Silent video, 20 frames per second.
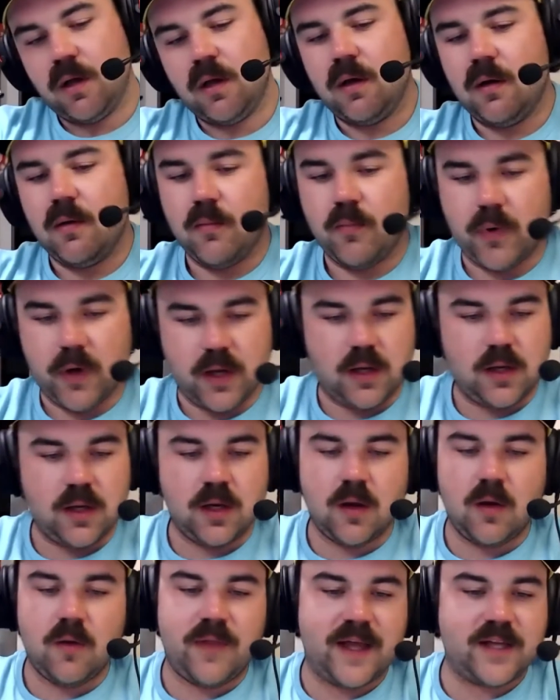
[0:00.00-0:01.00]
But,
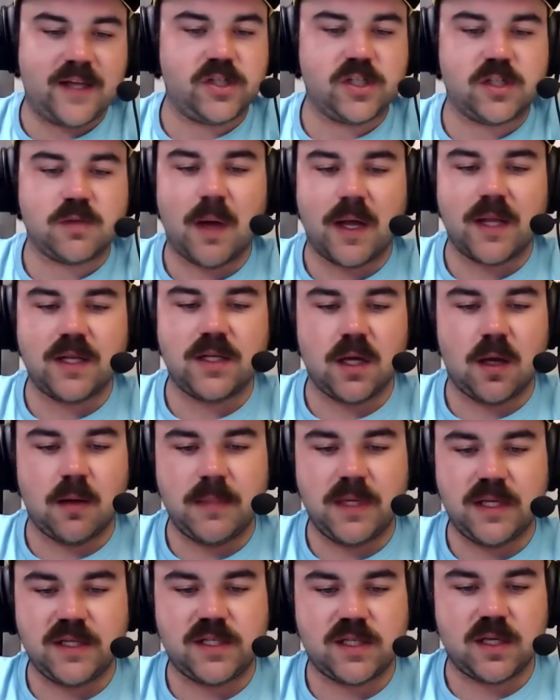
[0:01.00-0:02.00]
that's just my
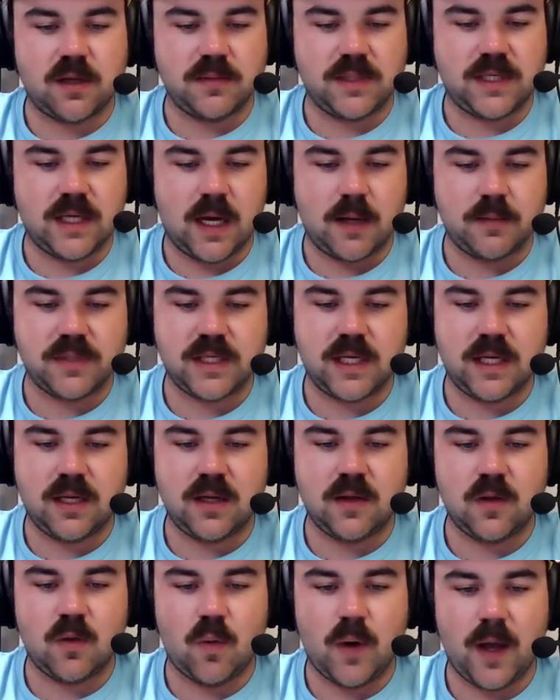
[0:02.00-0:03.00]
dumbness sometimes getting
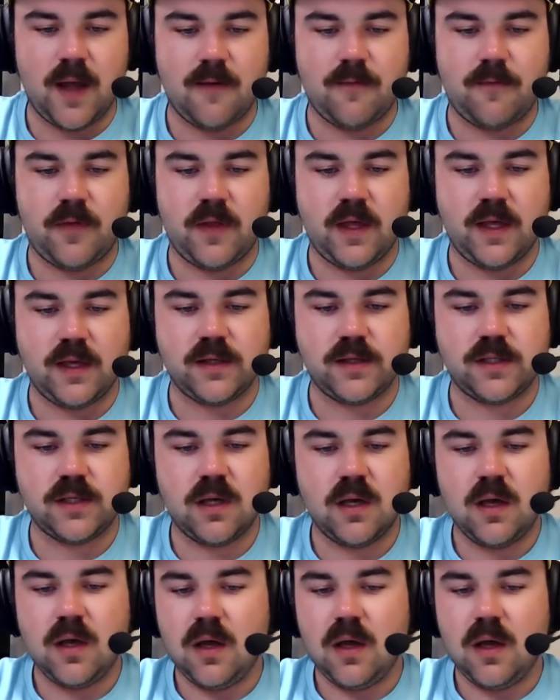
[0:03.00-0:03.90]
in the way of things,